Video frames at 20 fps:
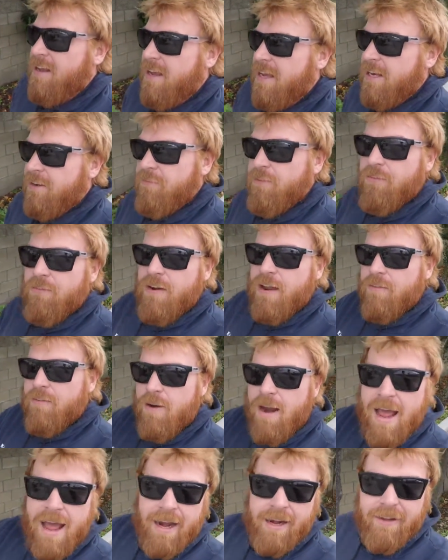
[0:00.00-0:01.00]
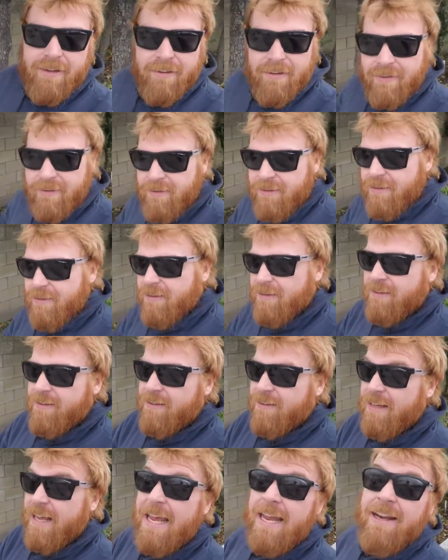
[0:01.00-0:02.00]
and if you've never had it
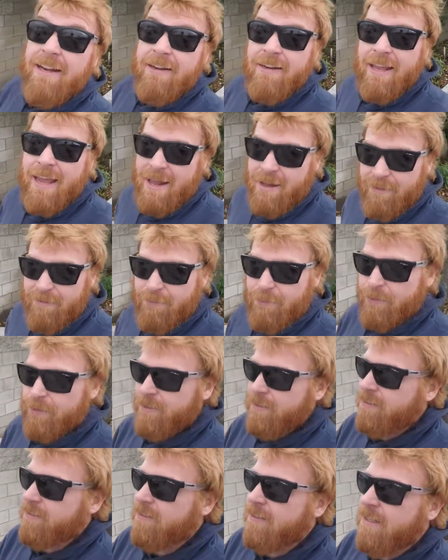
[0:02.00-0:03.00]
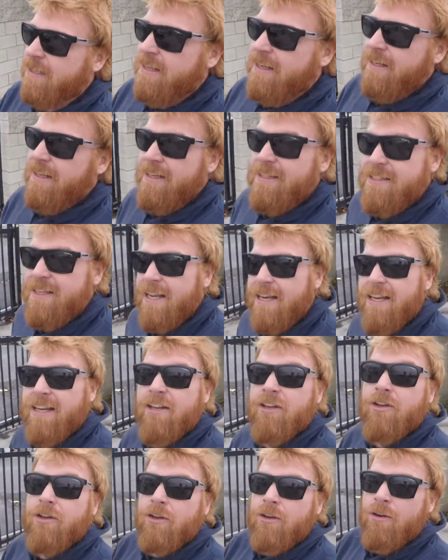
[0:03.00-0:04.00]
in California is
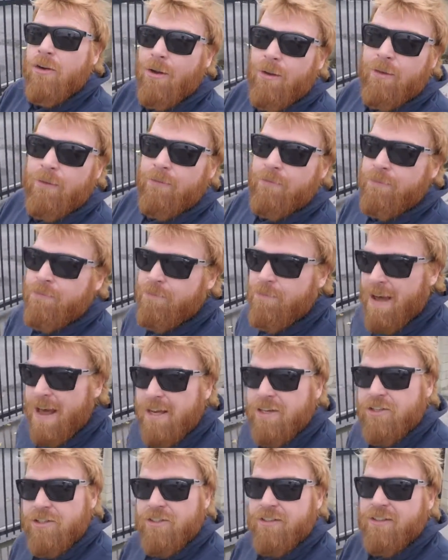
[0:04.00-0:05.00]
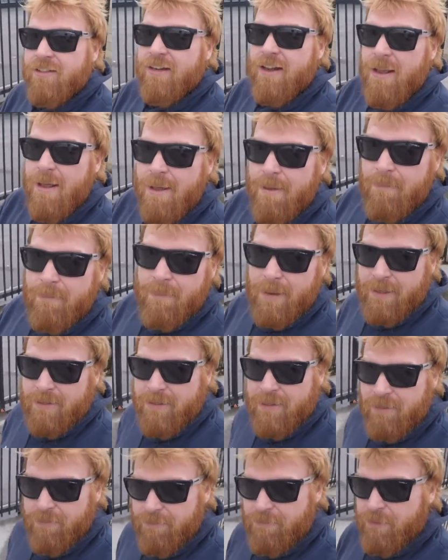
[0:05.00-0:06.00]
getting good old-fashioned
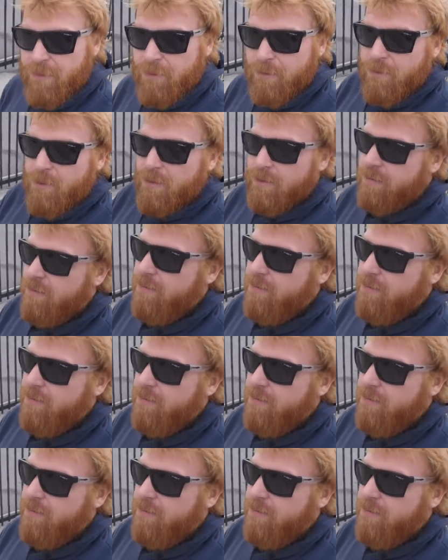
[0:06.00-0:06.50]
Mexican food.